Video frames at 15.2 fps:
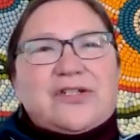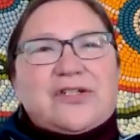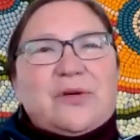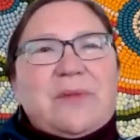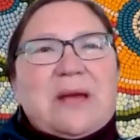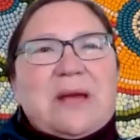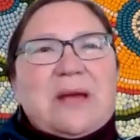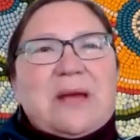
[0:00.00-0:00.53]
So
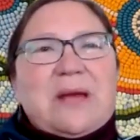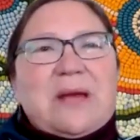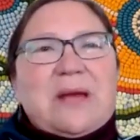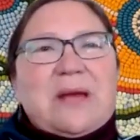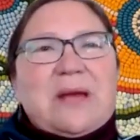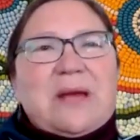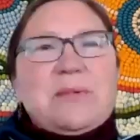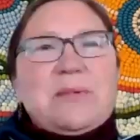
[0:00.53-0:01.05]
maybe
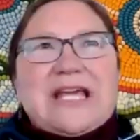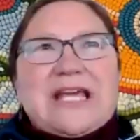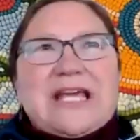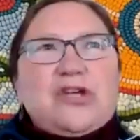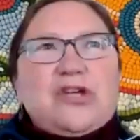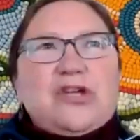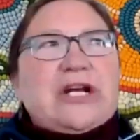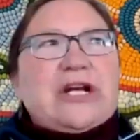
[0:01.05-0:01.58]
can you share
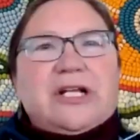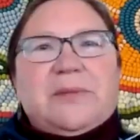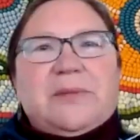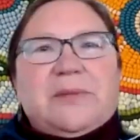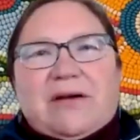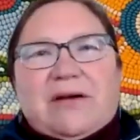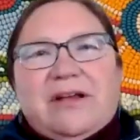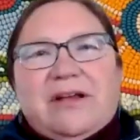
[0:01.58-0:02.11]
a little bit
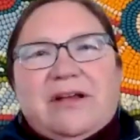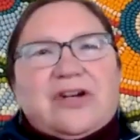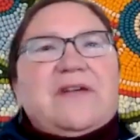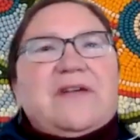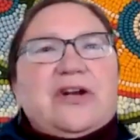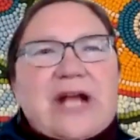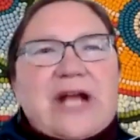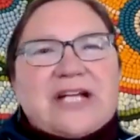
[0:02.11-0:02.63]
about
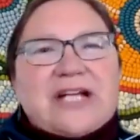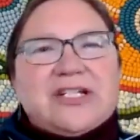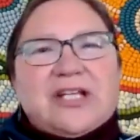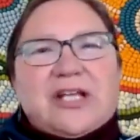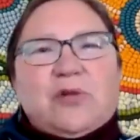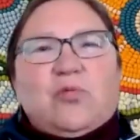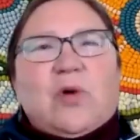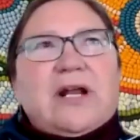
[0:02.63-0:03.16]
sort of internationally,